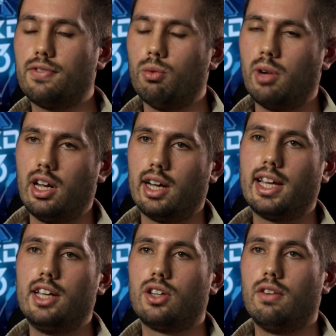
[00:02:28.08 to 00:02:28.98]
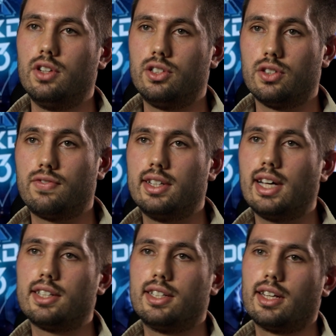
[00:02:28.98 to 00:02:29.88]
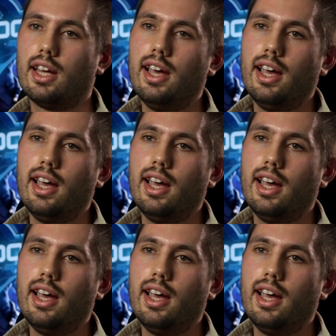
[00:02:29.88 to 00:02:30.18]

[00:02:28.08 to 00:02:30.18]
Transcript: full body IK solver is just fantastic.